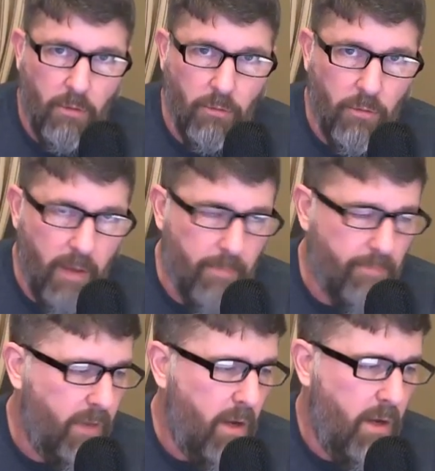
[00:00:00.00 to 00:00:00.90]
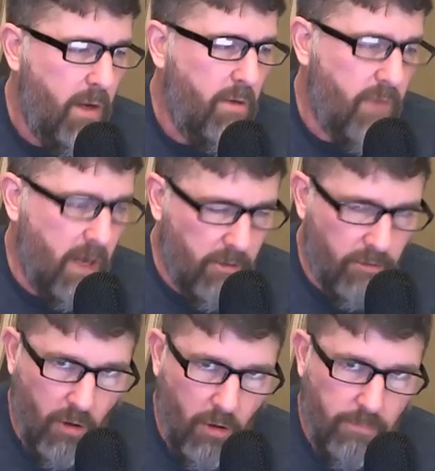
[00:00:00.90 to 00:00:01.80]
Don't do that. Find a
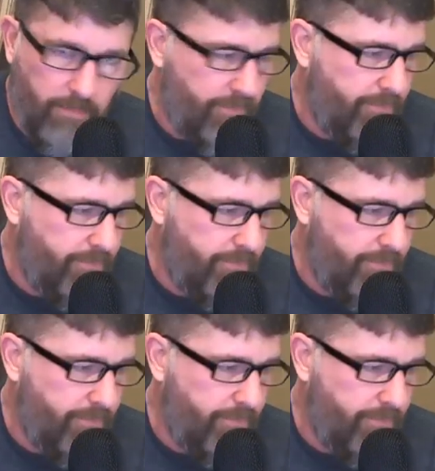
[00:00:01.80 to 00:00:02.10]
salt